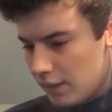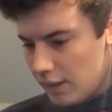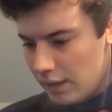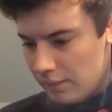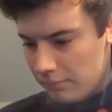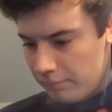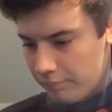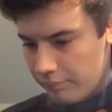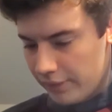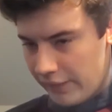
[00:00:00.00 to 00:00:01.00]

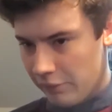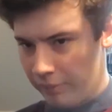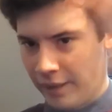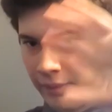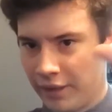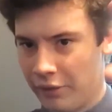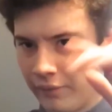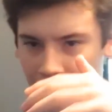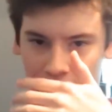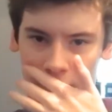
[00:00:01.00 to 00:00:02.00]
but there were people in the
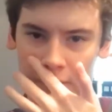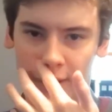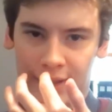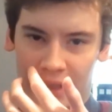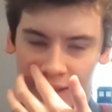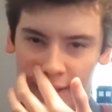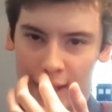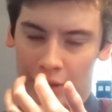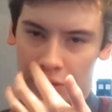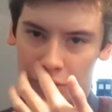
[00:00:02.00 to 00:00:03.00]
way, so you couldn't exactly
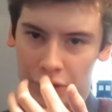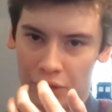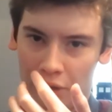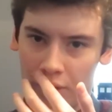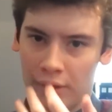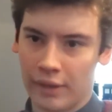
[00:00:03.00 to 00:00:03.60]
get a good shot